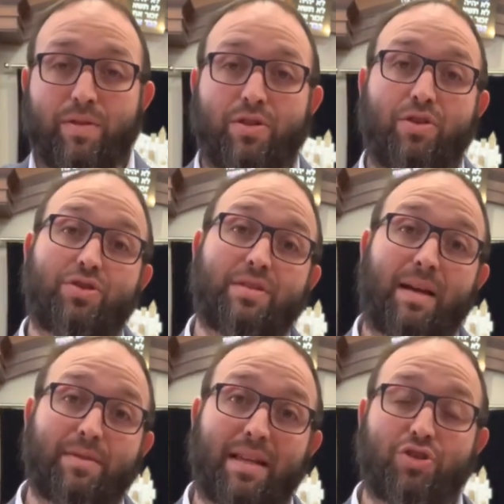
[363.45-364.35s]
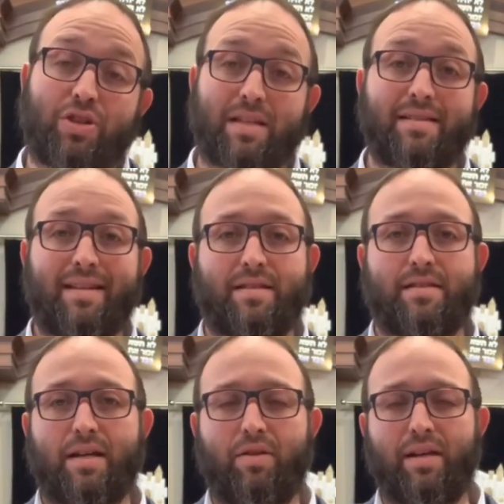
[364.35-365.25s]
So some say she doesn't
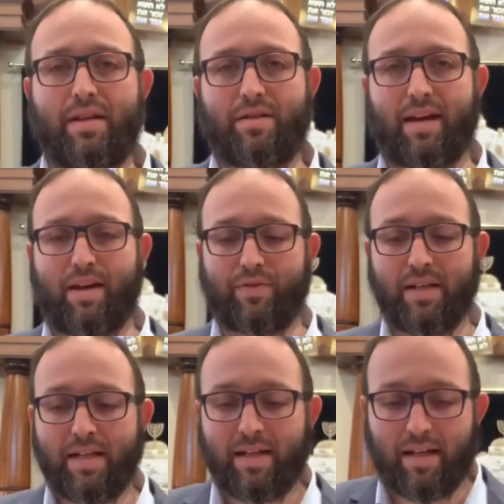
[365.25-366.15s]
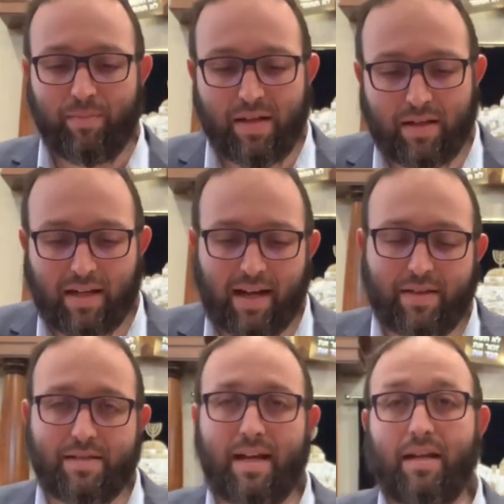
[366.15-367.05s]
necessarily need to have a minyan, and others
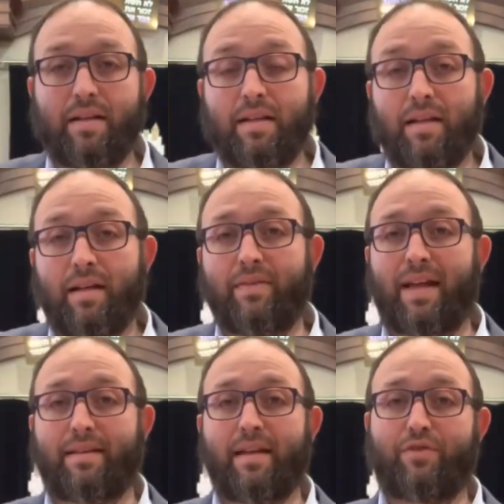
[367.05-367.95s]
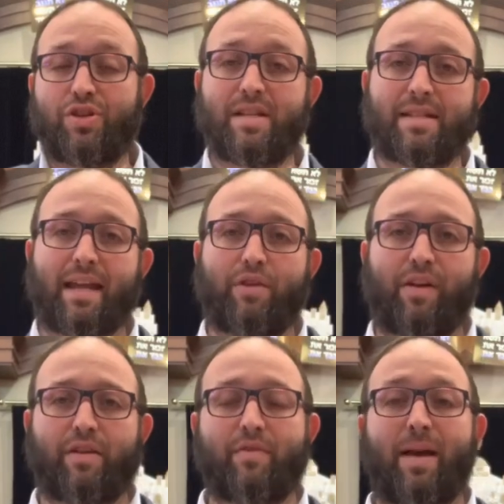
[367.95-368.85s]
say that if she is saying in front
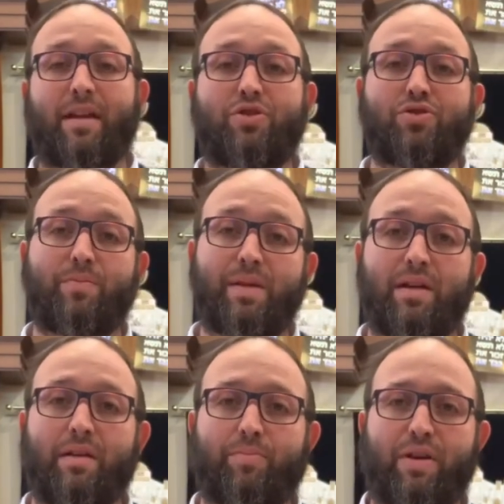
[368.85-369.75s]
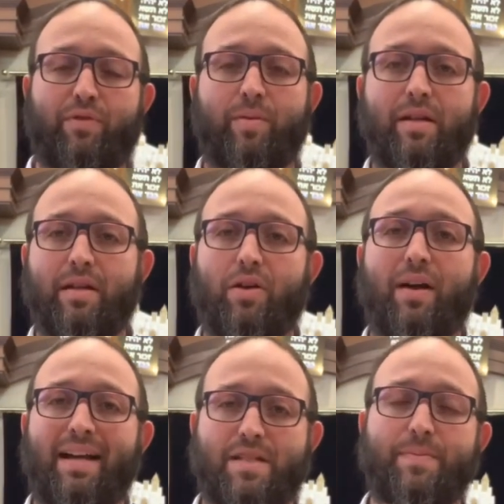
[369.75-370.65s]
of a man, it should be preferably her
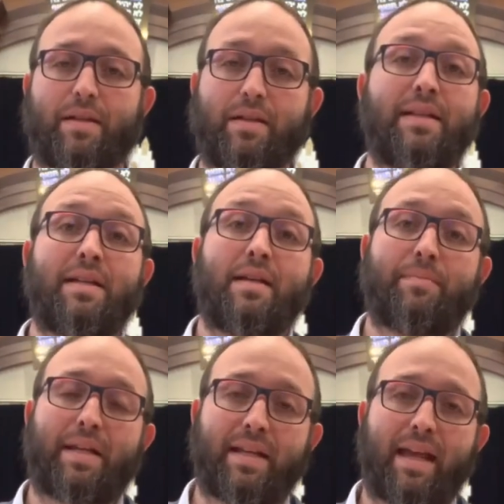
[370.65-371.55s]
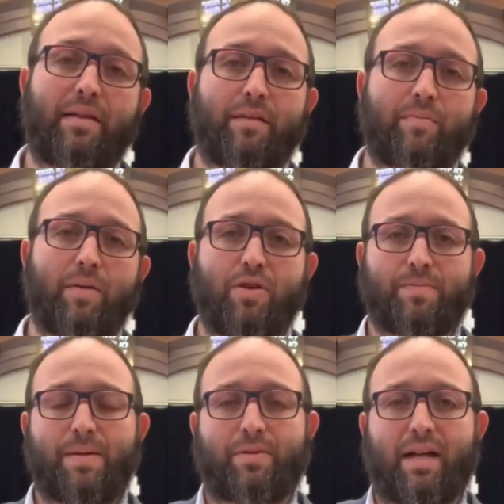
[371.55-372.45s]
husband. But again, most
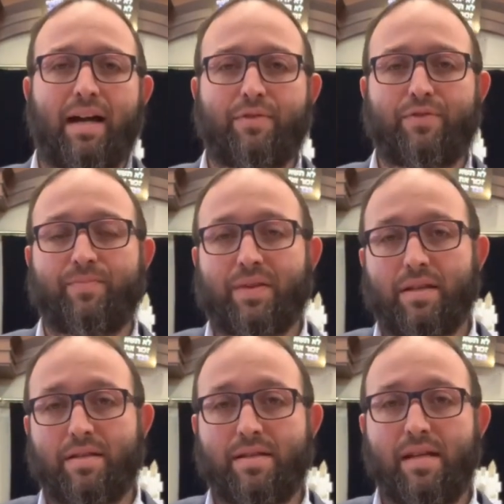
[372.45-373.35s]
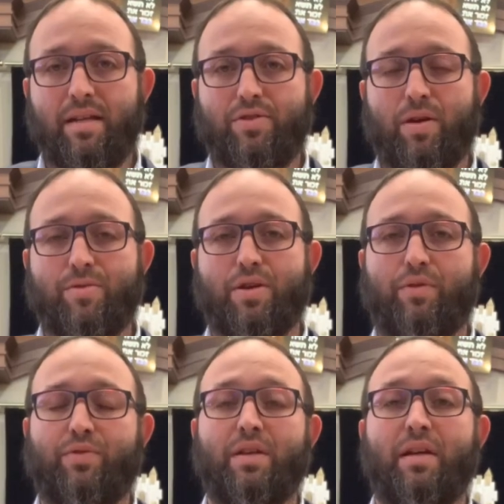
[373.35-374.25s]
people that I've seen in terms
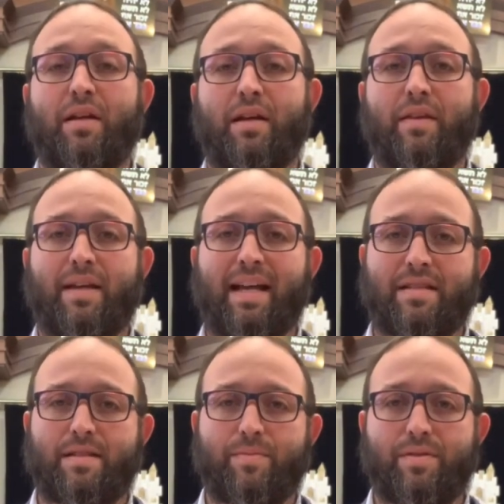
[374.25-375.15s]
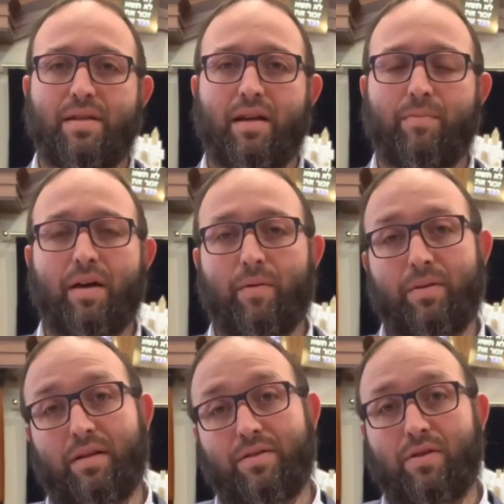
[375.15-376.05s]
of the customs here in Melbourne
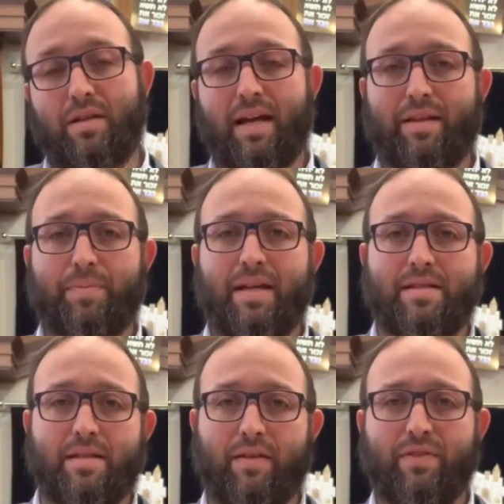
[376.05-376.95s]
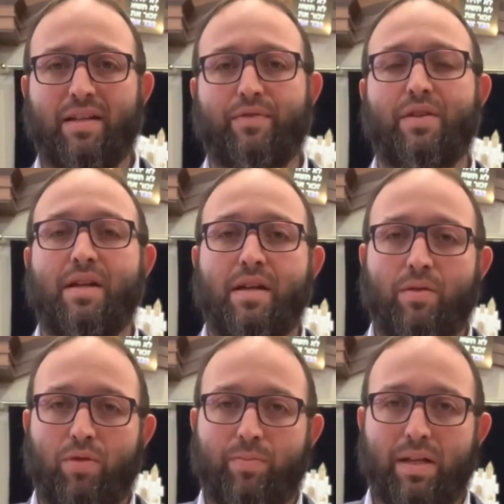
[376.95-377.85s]
and certainly other places I've lived
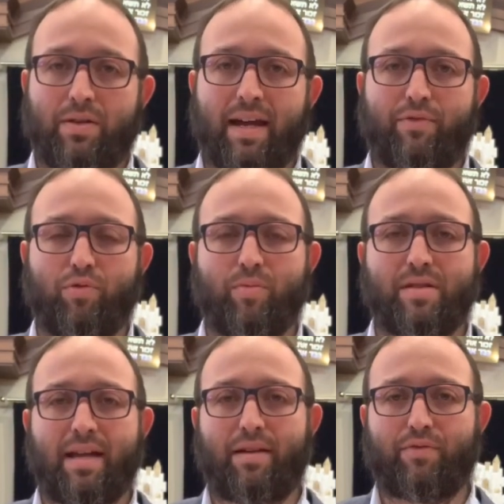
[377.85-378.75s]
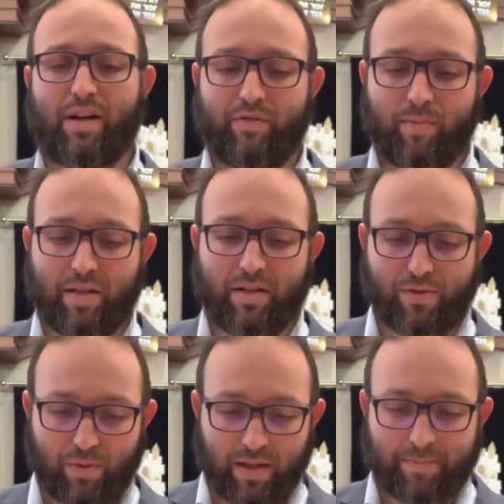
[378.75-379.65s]
would be to have the woman say it in front of a minyan as
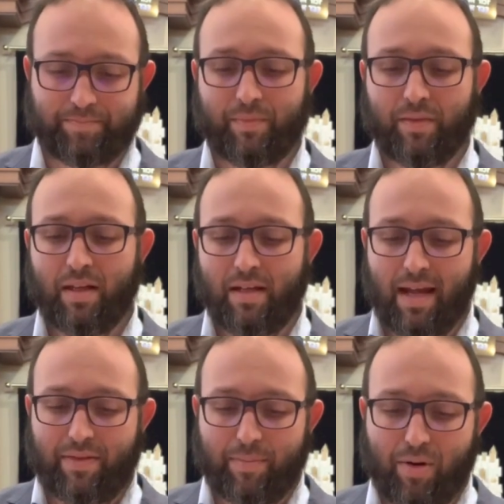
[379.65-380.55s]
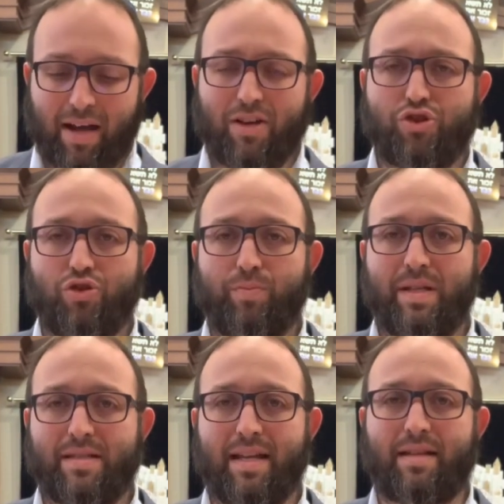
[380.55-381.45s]
well. Now, the bracha should be
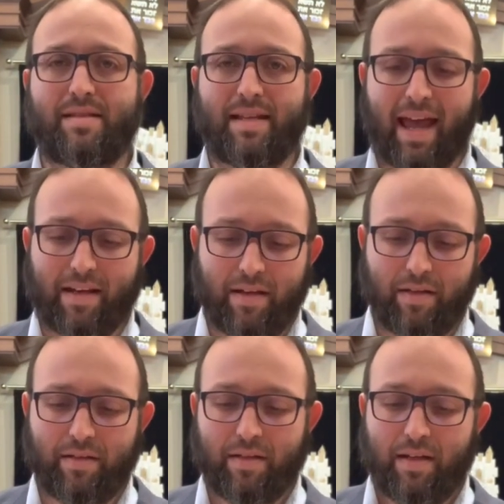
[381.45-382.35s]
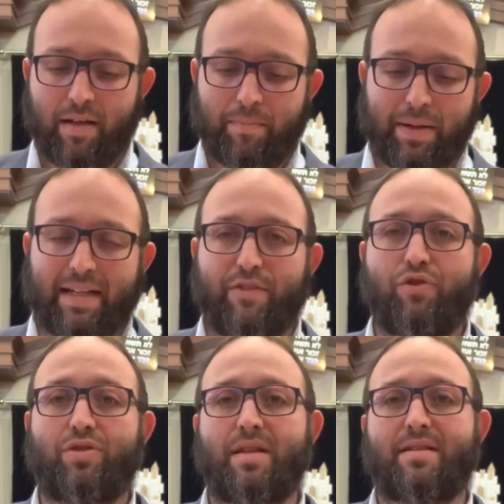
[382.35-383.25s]
said standing, but if you
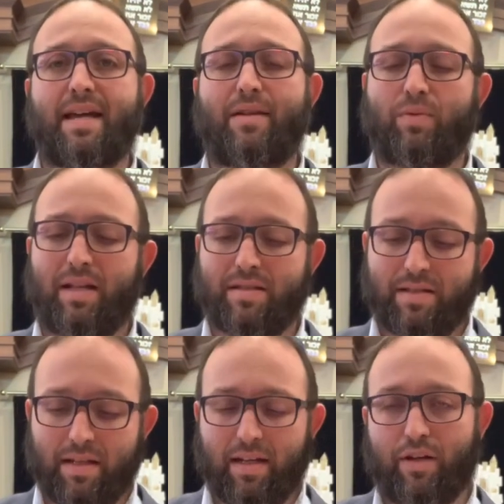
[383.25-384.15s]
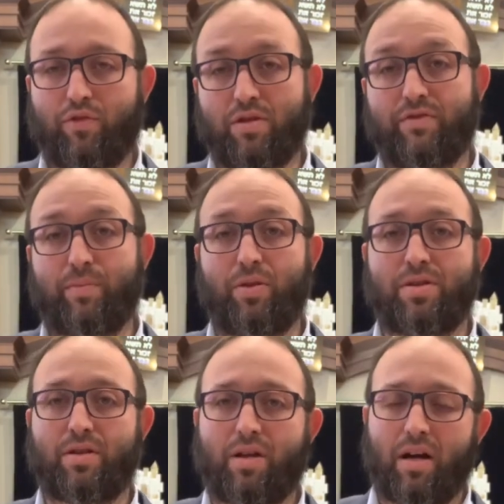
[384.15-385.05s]
did say it while sitting, and of course if a
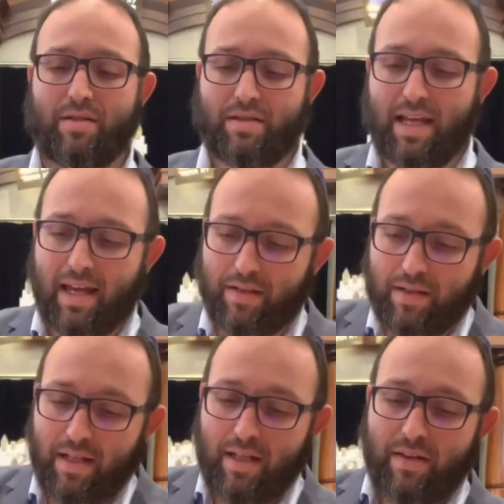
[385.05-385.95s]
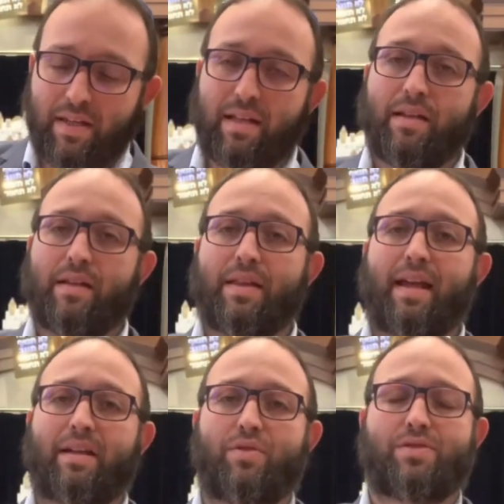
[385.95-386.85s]
person can't stand, then they
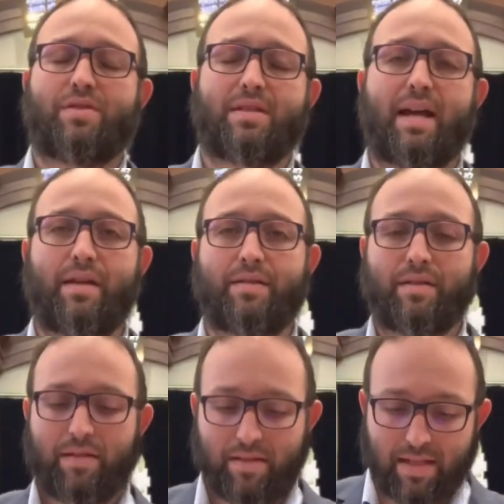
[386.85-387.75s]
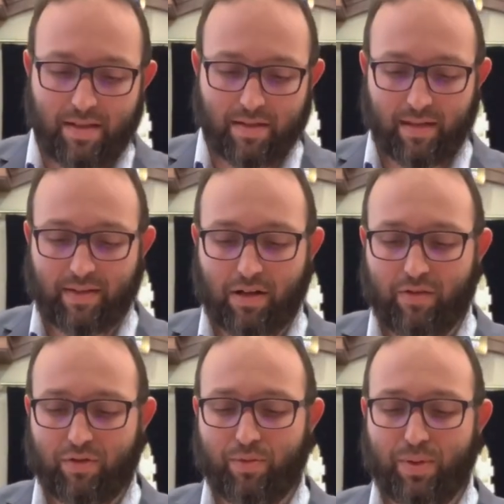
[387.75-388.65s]
can also say it seated and they don't have
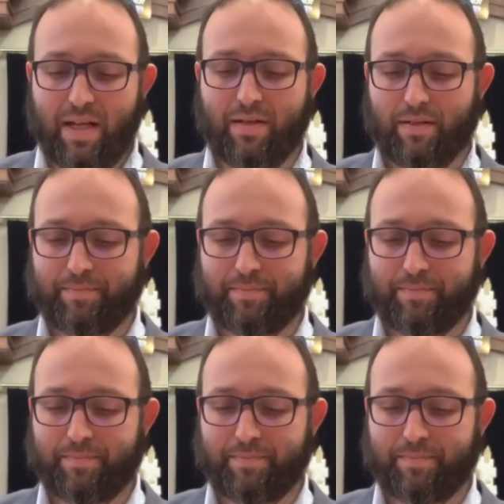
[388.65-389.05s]
to repeat it.